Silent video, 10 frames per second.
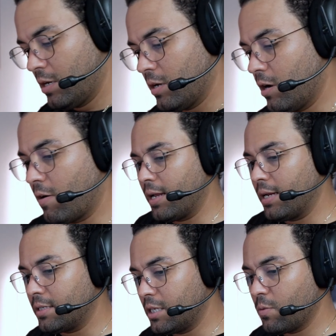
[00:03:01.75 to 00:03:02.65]
All
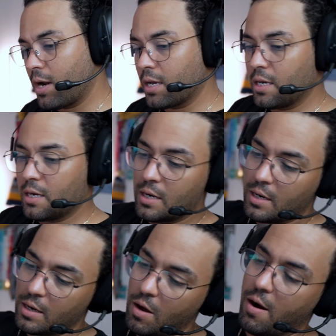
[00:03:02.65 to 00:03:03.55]
let's see what I can.
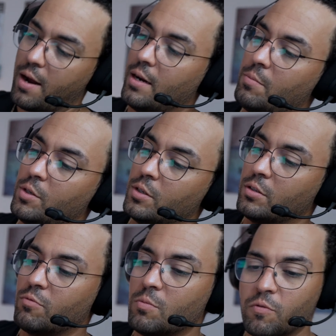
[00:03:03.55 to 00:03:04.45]
All right, let me
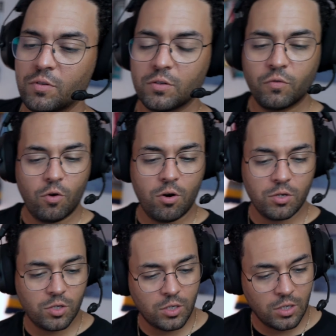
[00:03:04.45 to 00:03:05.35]
just remove this
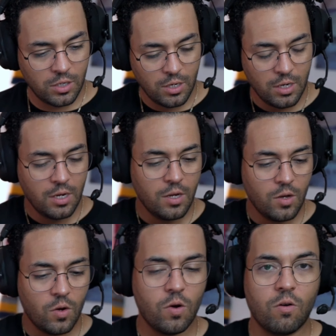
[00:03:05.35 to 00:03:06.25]
first.
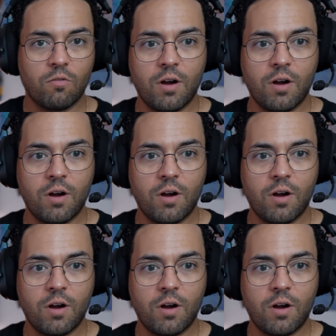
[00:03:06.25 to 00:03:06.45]
All